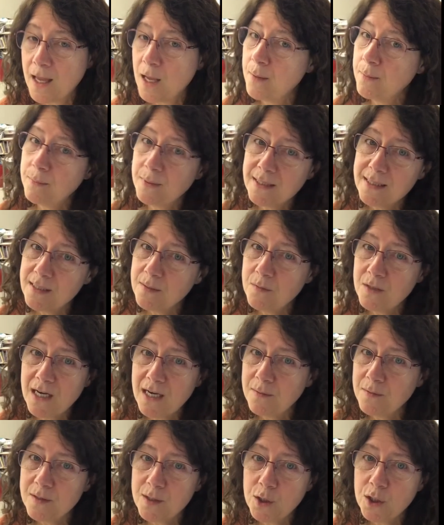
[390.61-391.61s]
But
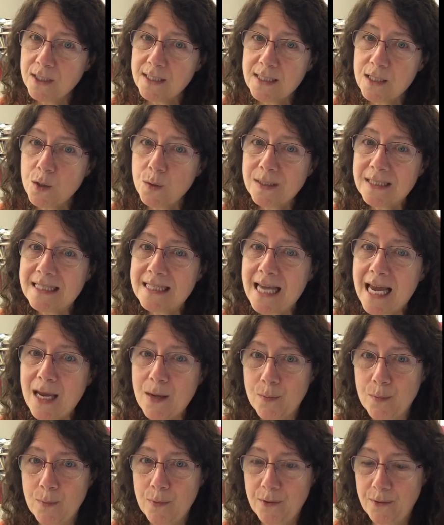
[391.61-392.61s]
sometimes there is no
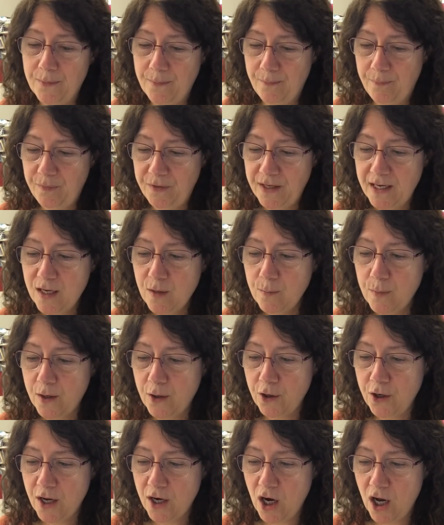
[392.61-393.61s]
escape in
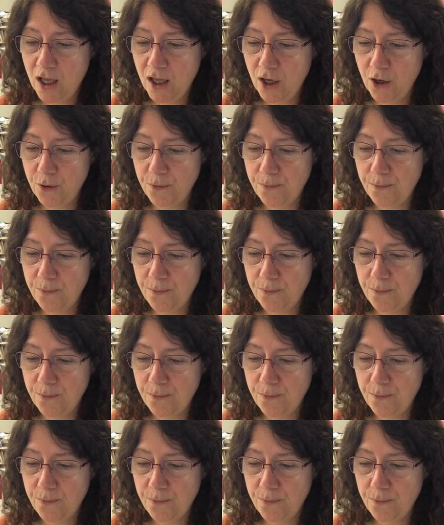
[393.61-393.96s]
Butternut Hollow.